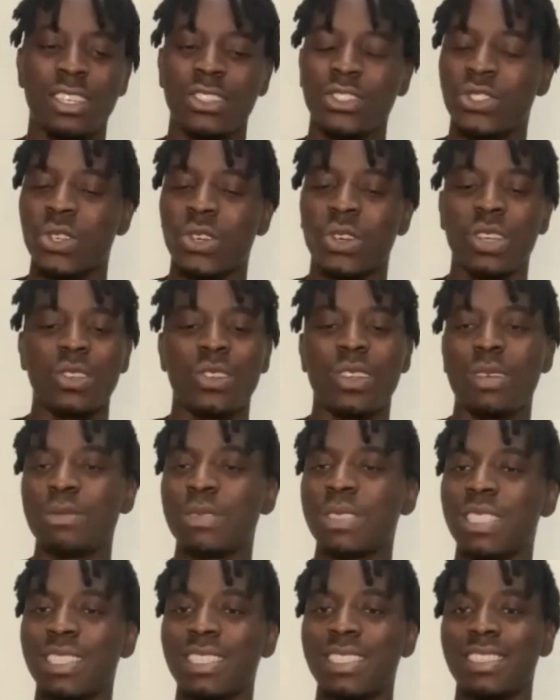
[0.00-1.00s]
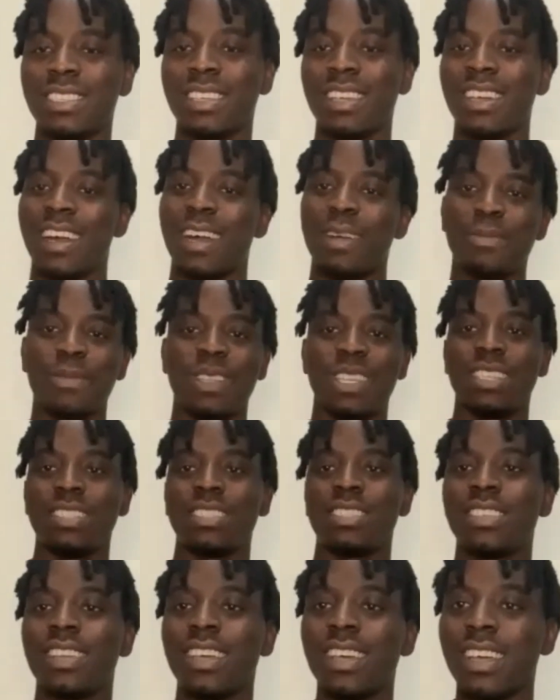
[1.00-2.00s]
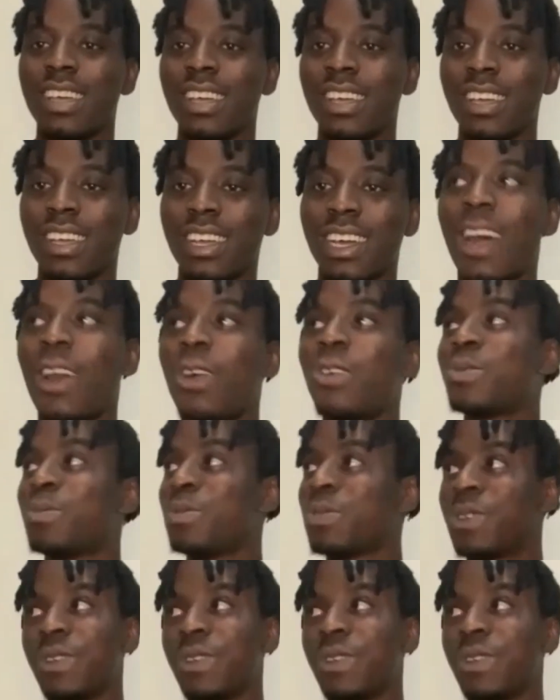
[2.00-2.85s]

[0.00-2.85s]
joy, you know what I'm saying? Happiness. I want to be